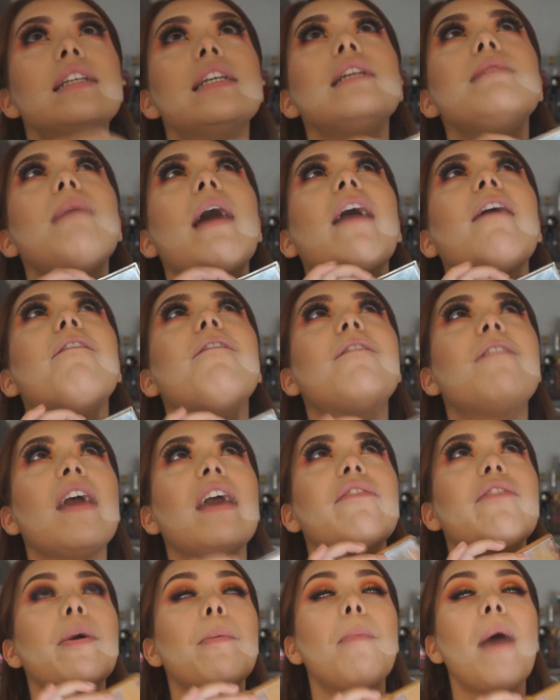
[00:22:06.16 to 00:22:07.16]
This is my
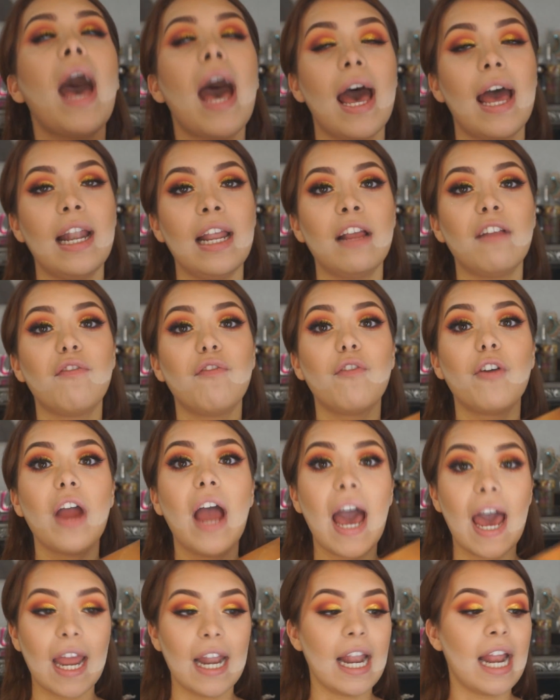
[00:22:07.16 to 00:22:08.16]
favorite palette
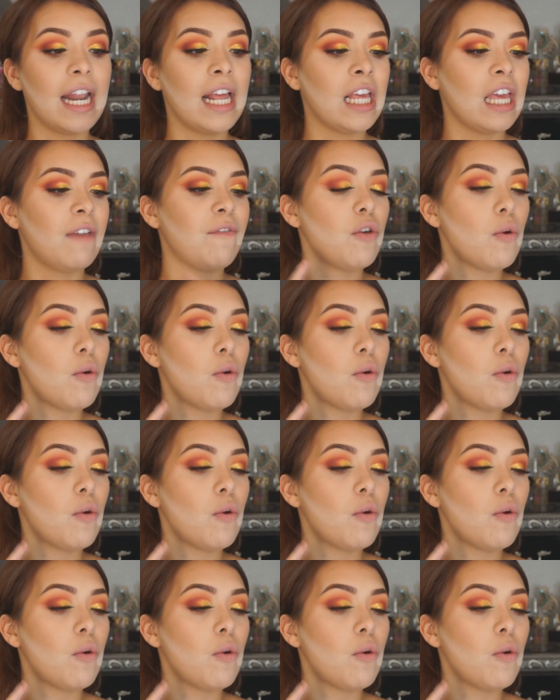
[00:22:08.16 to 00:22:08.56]
for highlighting.